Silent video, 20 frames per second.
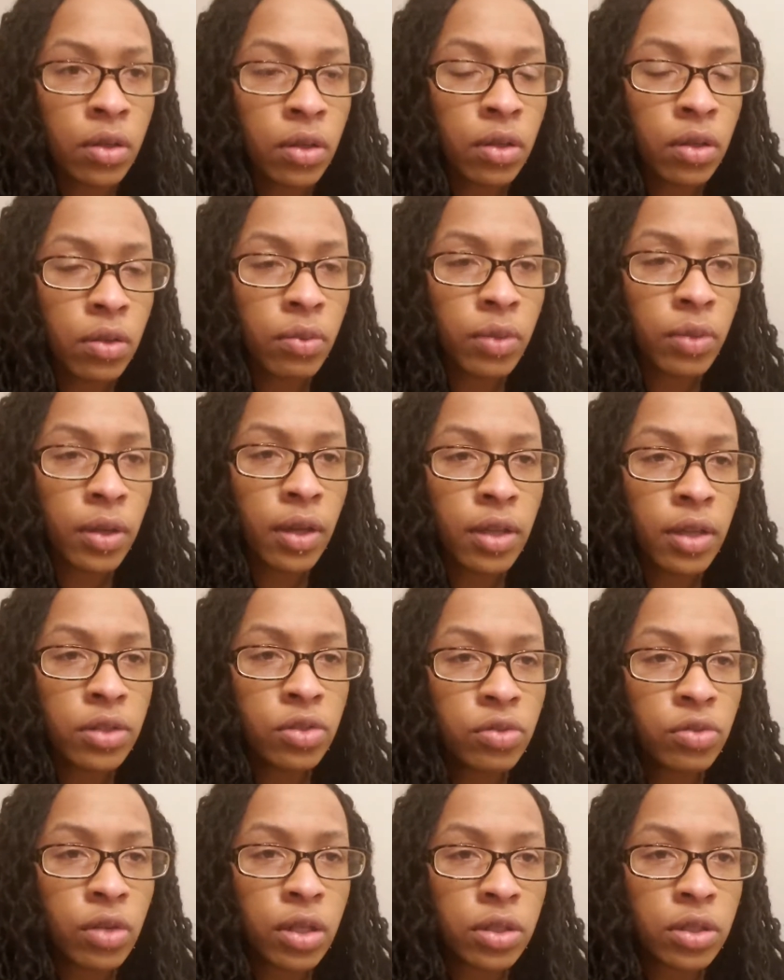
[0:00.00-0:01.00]
with
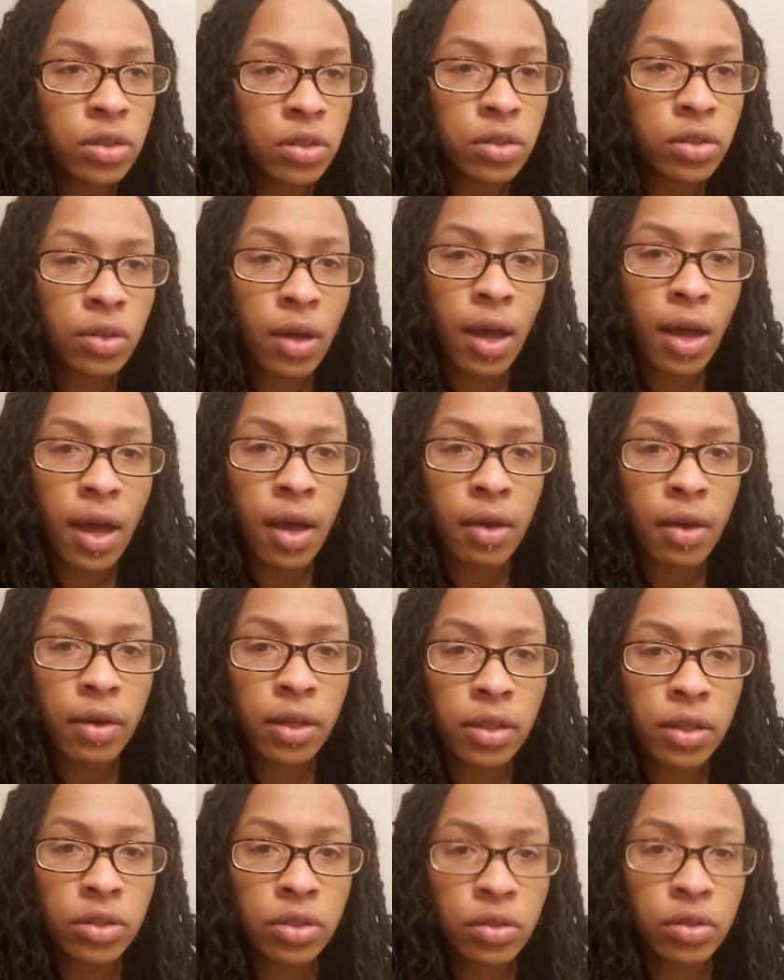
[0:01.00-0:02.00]
instructions on how to
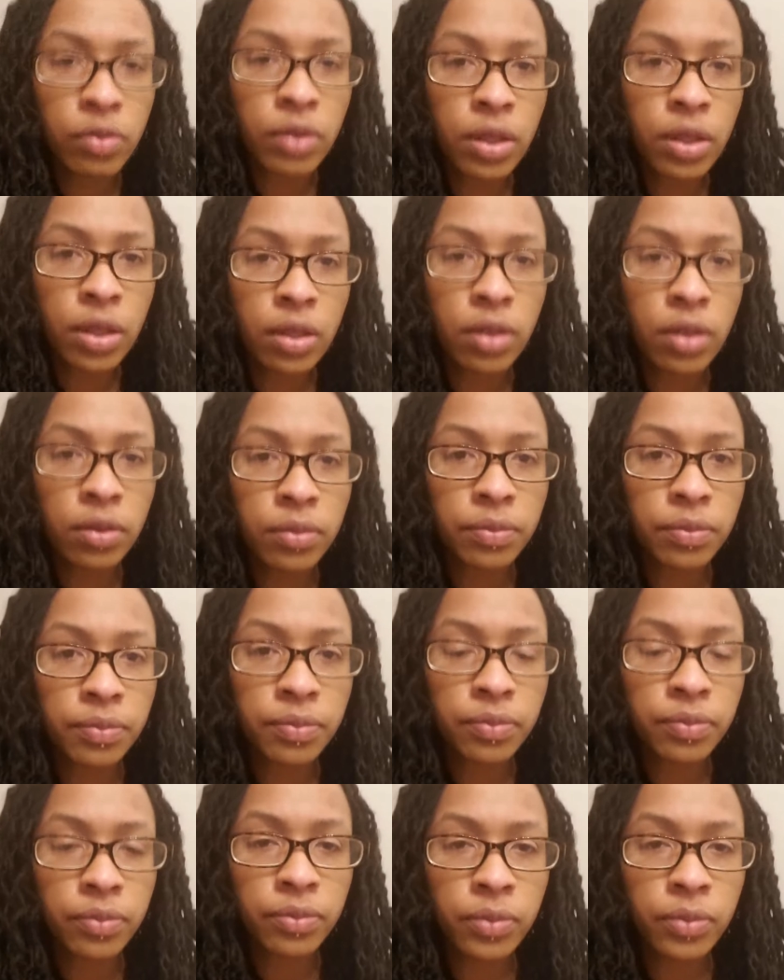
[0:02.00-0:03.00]
get your reading.
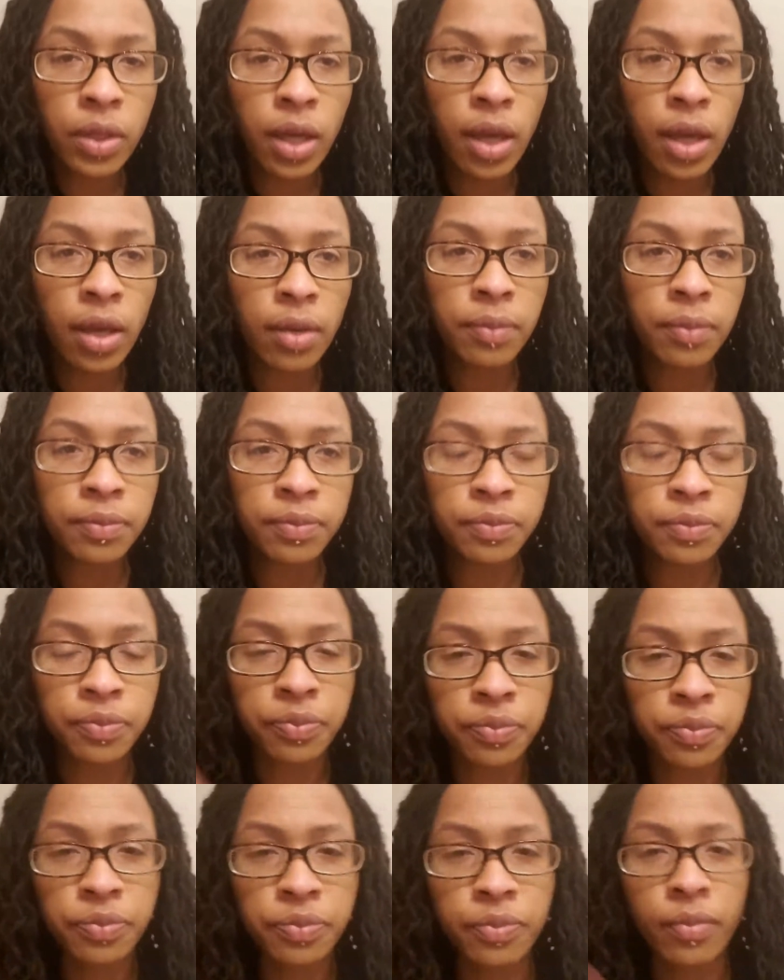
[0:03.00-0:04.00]
Okay?
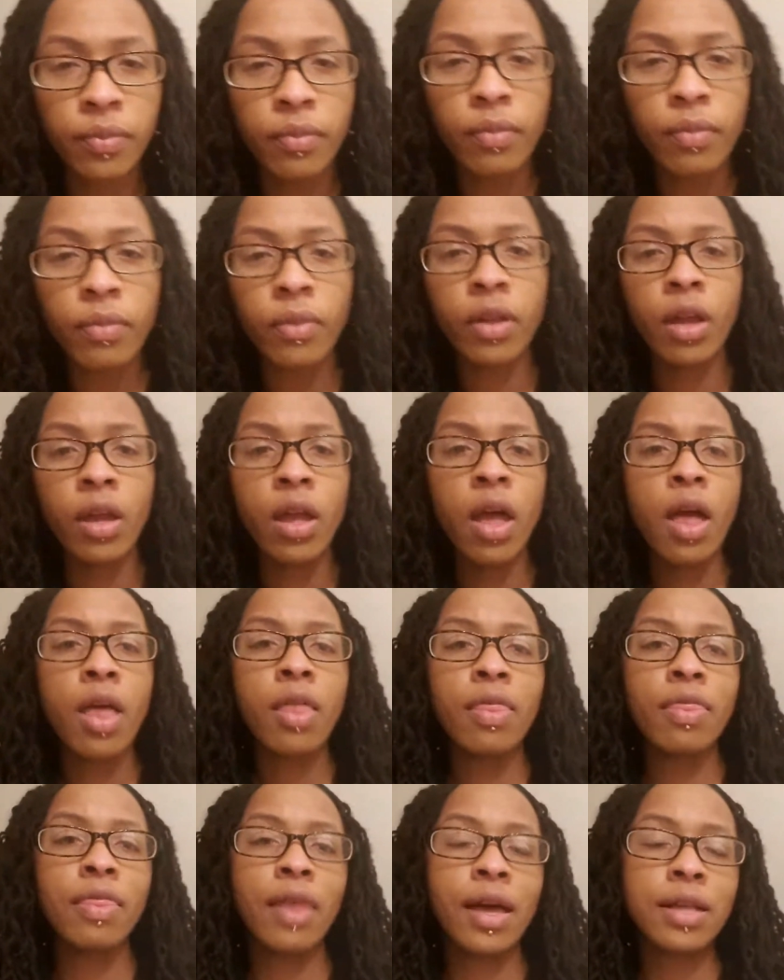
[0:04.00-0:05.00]

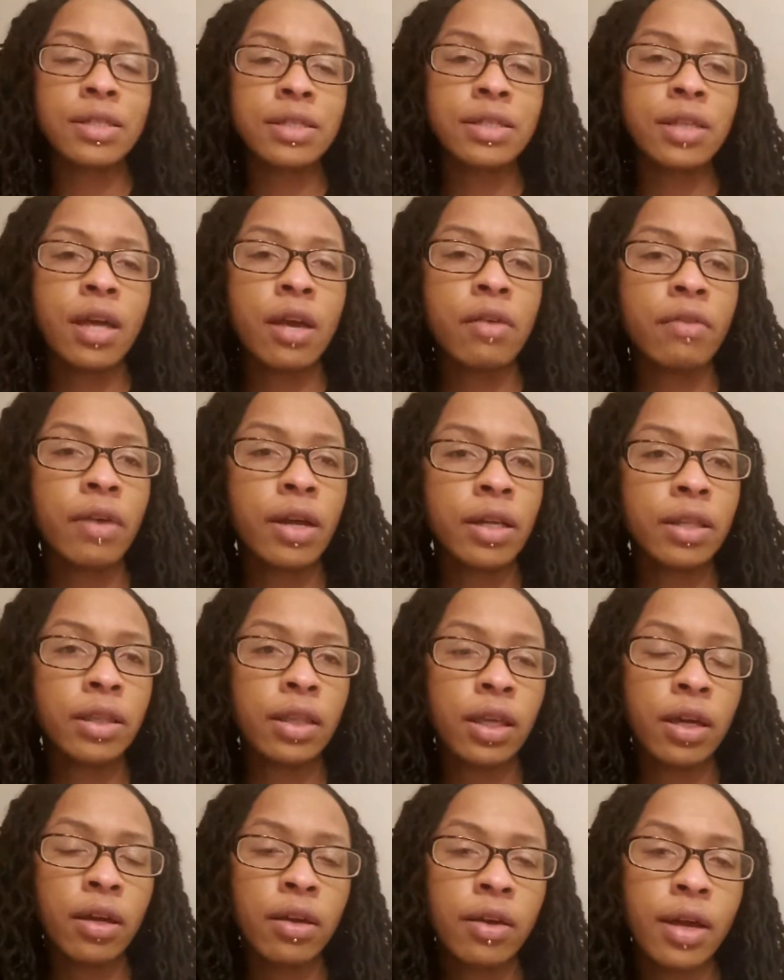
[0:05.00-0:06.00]
That's that right
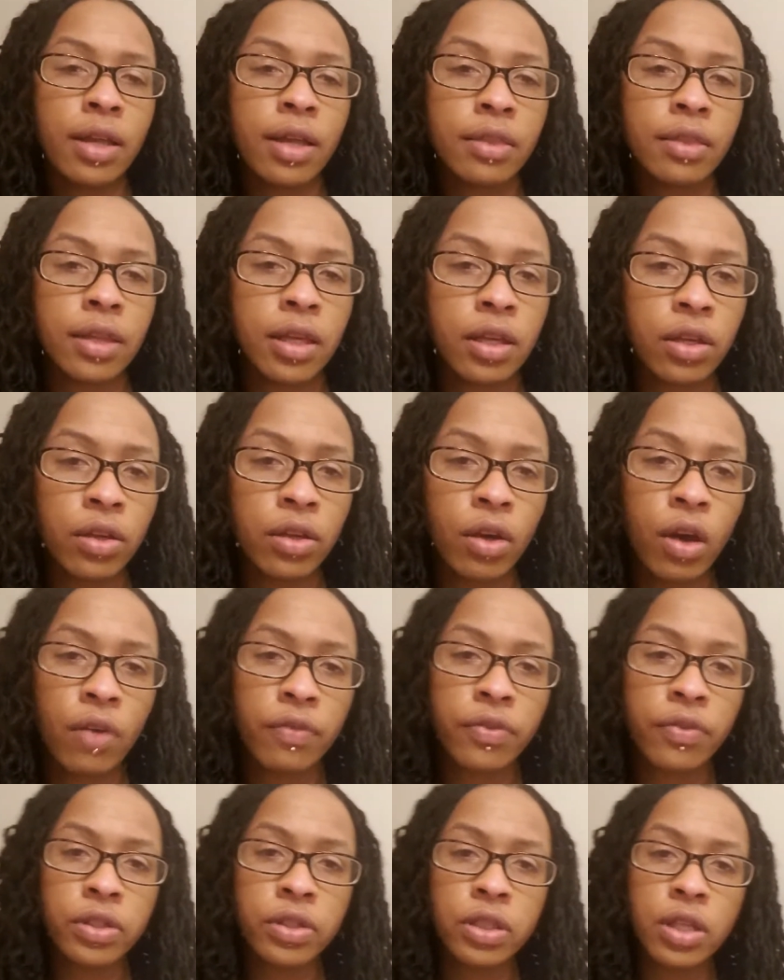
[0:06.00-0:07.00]
there. I thank y'all
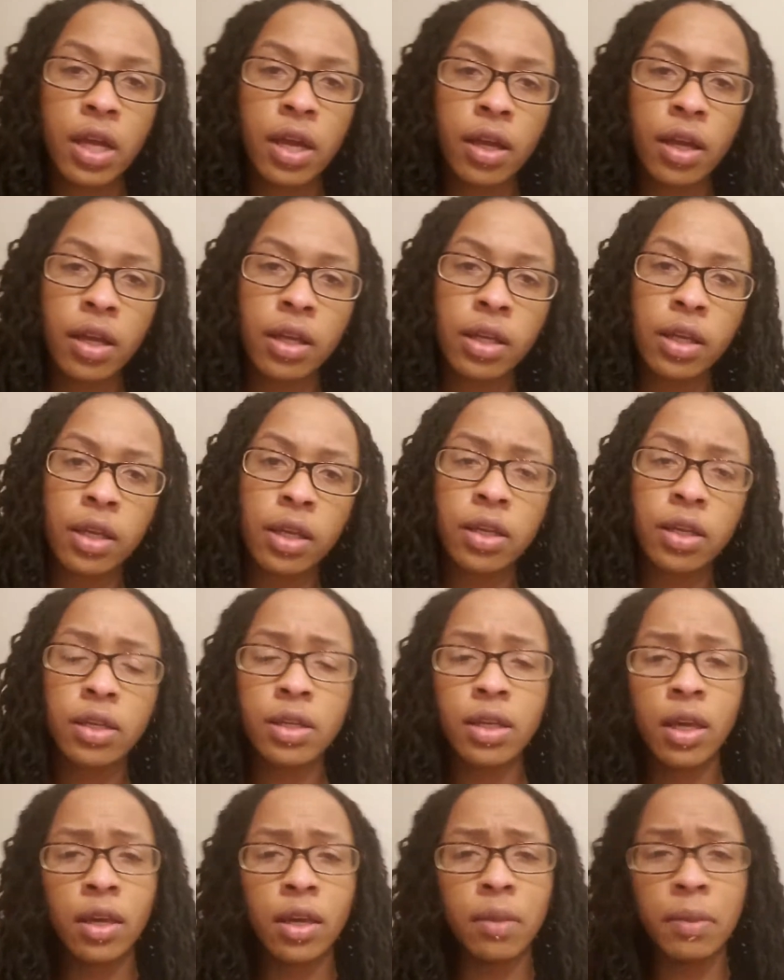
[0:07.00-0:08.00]
for checking in.
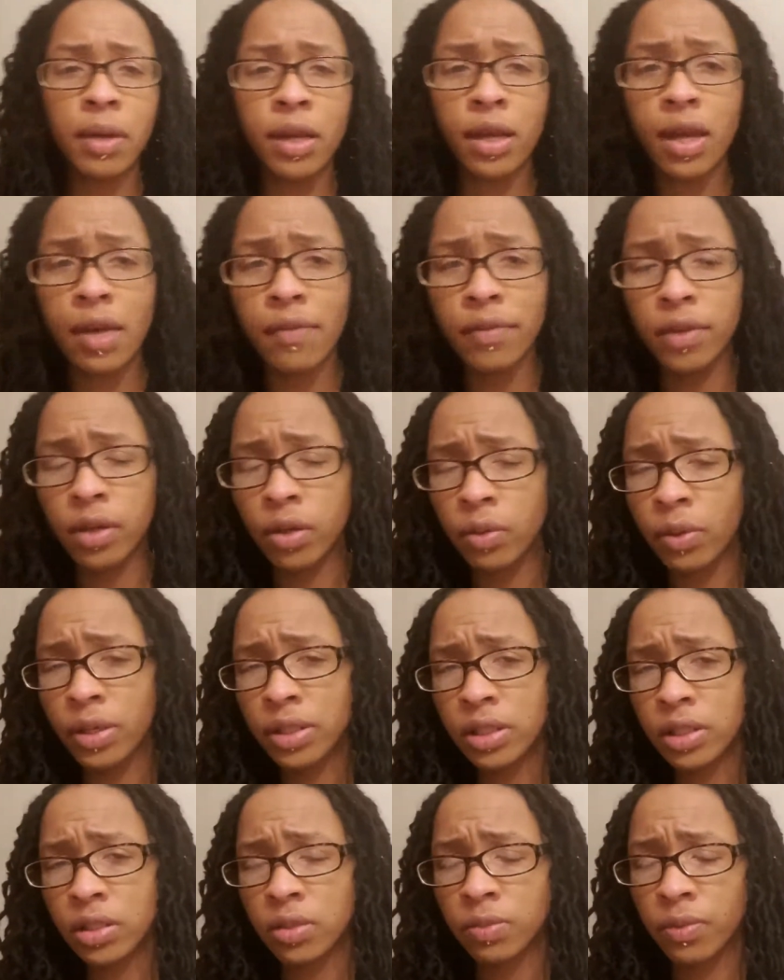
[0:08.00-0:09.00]
And anybody have any
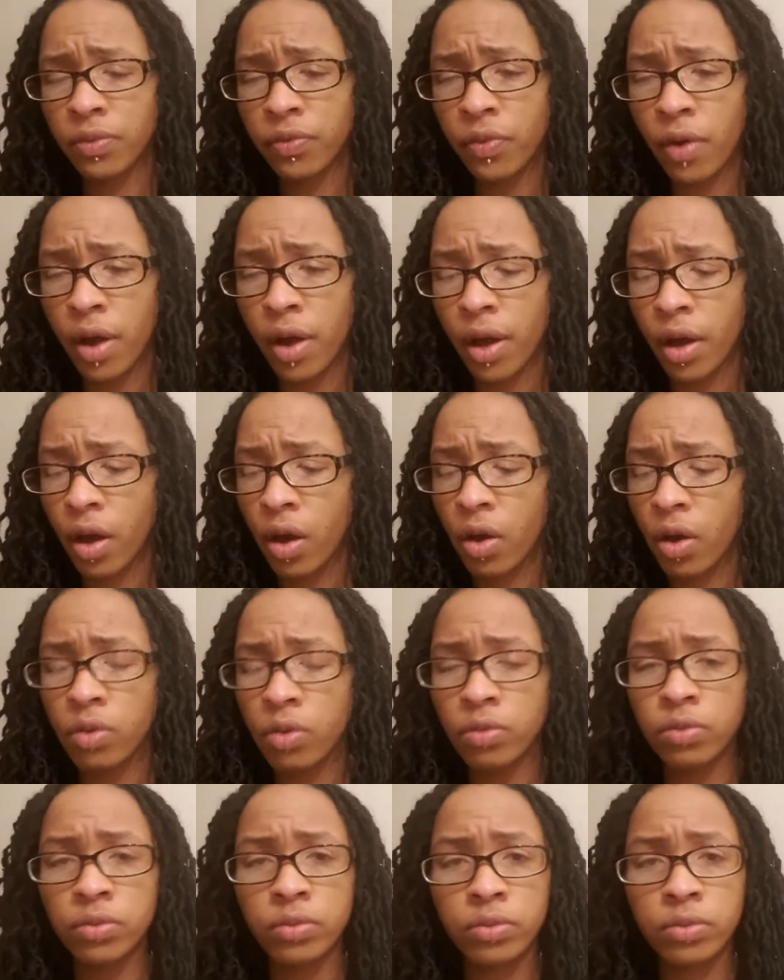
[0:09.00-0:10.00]
questions before I
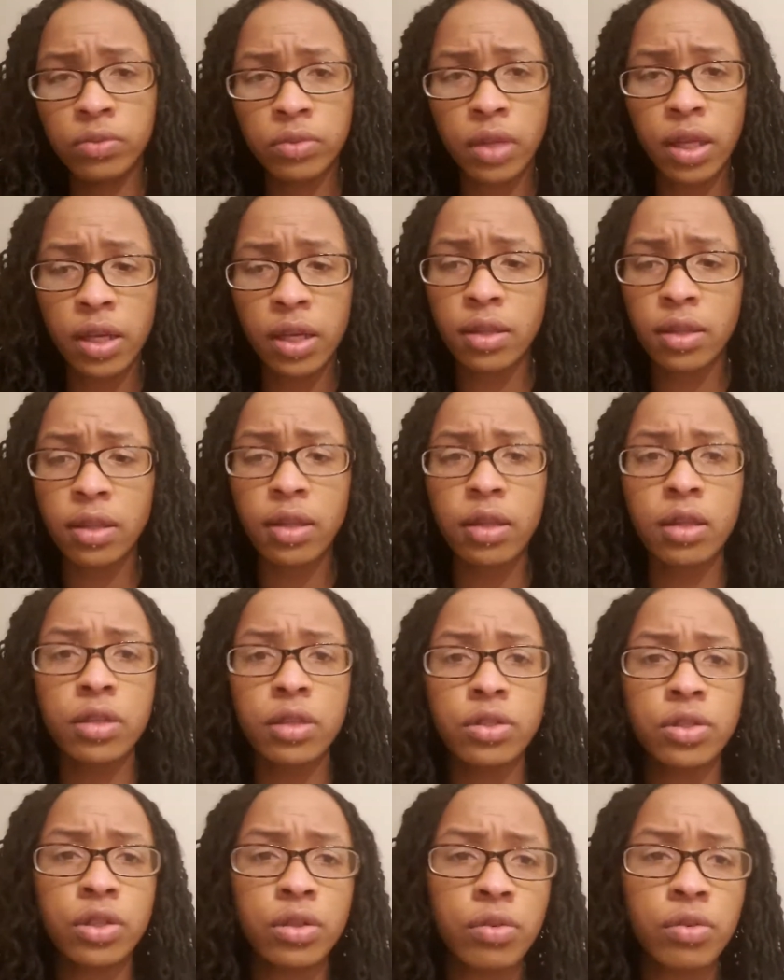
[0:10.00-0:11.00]
go? Anything
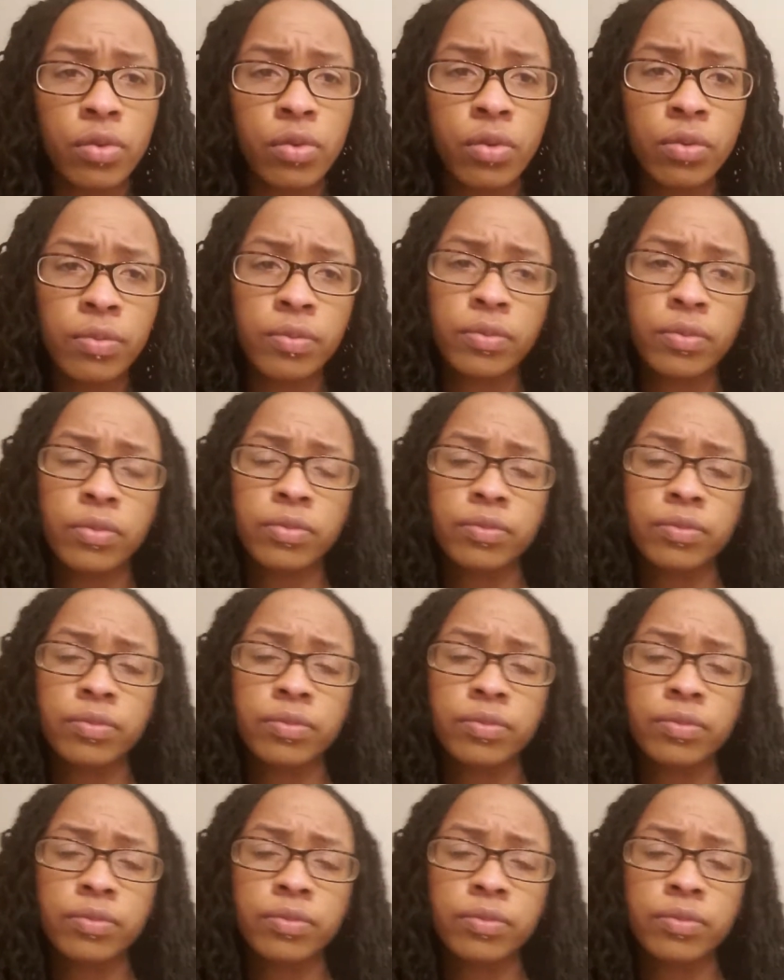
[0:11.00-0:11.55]
in general?